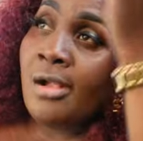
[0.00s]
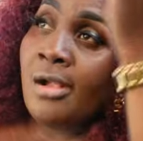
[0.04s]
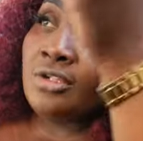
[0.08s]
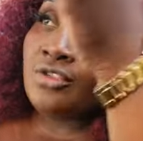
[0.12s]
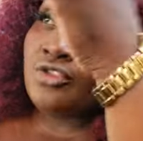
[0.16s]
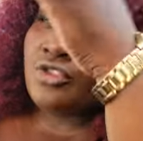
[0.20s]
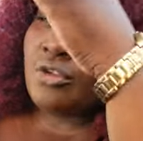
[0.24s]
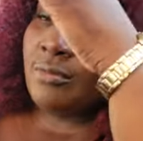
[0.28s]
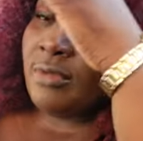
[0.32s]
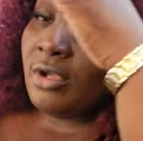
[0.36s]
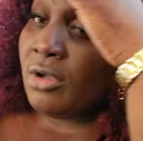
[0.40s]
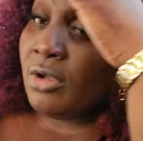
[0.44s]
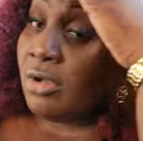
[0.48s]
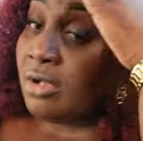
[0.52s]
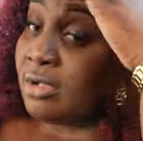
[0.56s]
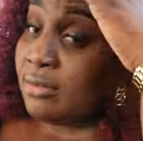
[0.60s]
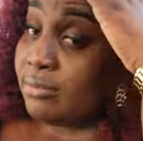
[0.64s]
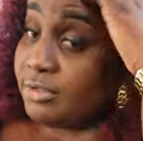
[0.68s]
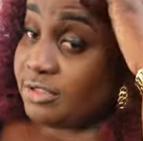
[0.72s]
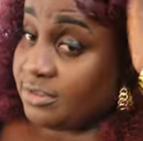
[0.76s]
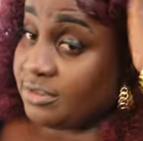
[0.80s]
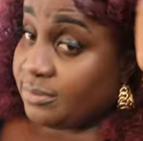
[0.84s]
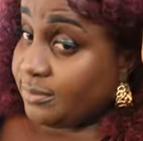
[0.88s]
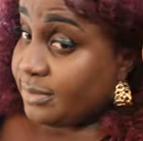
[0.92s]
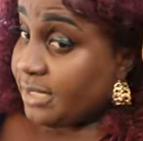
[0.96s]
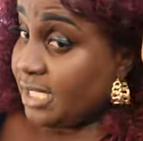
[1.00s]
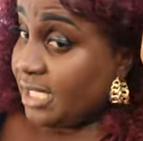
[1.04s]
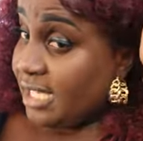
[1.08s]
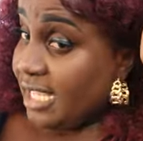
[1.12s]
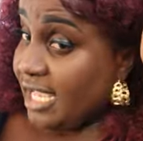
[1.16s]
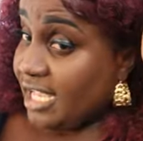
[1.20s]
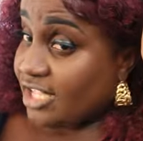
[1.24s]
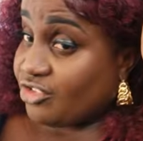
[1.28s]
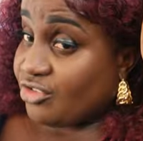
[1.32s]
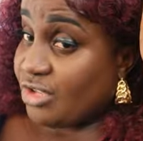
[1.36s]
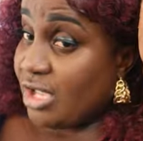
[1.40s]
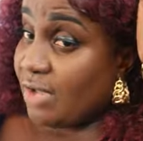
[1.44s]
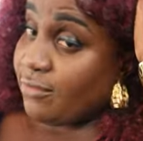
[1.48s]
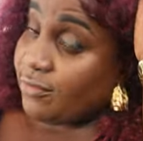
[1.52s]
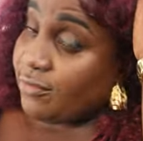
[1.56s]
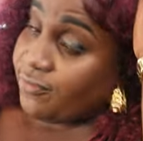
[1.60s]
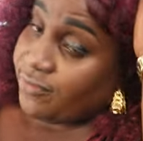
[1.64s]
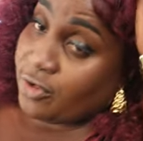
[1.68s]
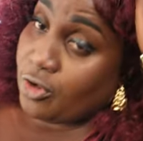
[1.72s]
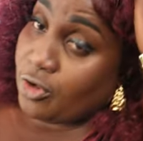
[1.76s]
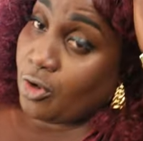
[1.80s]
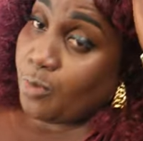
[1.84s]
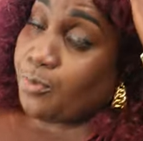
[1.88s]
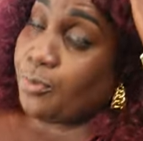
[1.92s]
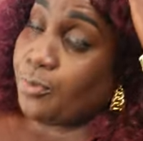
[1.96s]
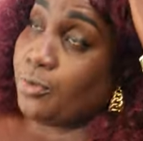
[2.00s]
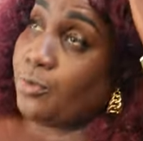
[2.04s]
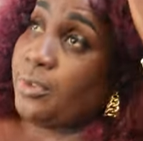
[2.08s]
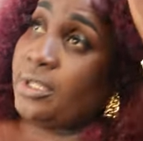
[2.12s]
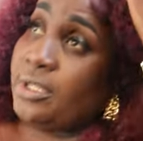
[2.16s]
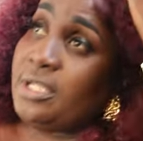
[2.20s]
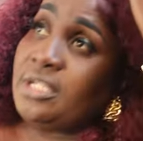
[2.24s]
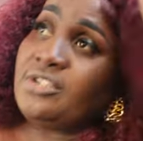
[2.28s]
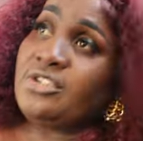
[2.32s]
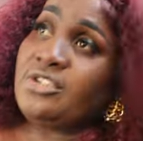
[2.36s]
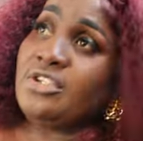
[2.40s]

So i must going to barely travel for a couple of weeks